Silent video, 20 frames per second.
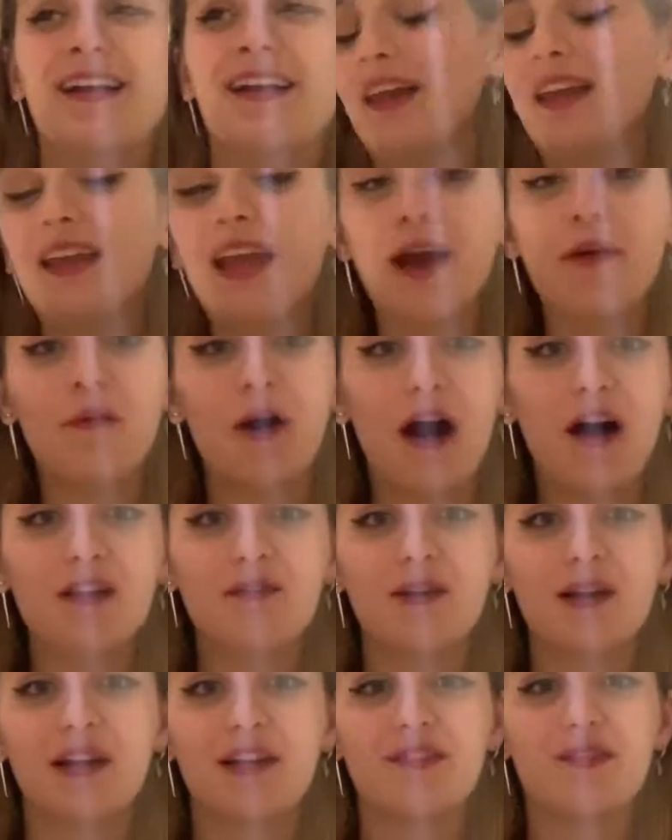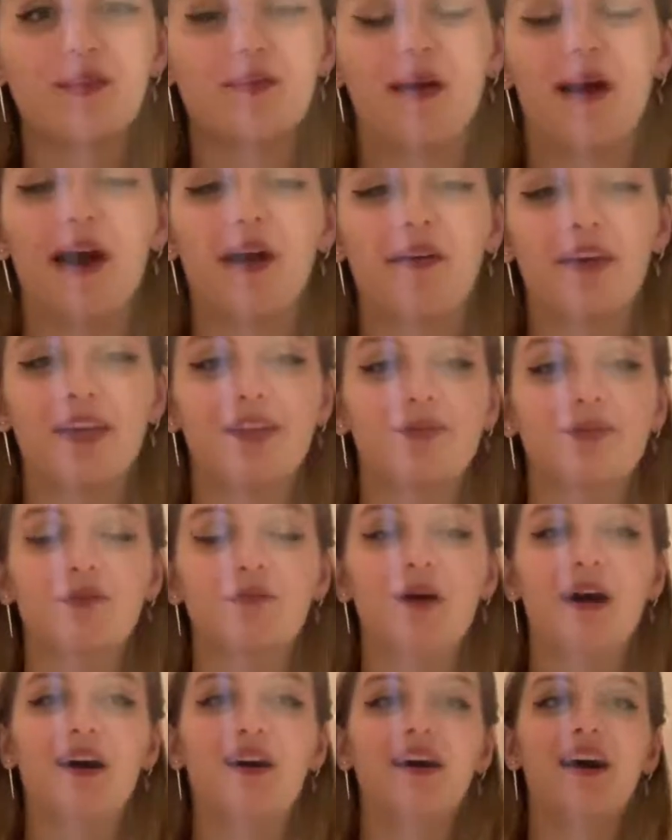Yeah, what else am I going to talk about? I'm going to talk
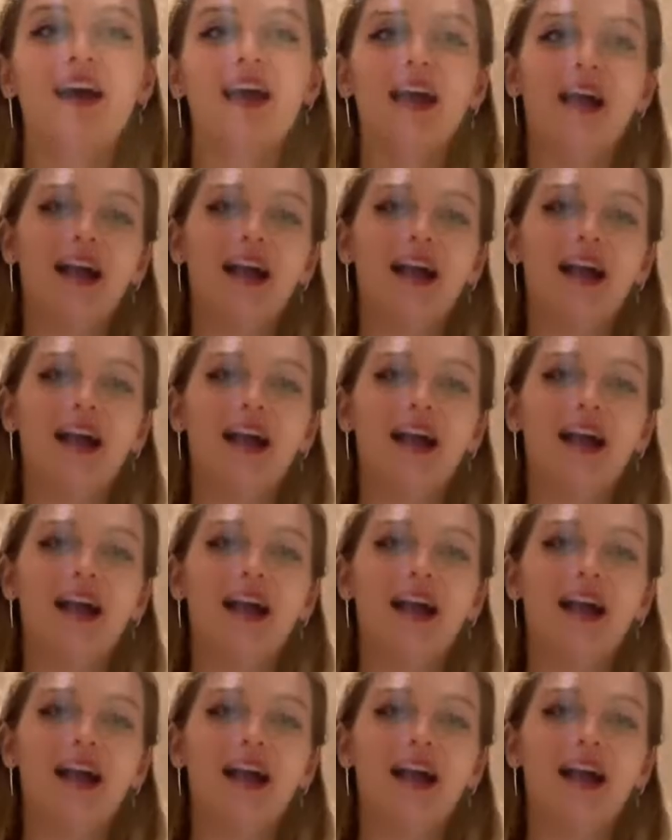about,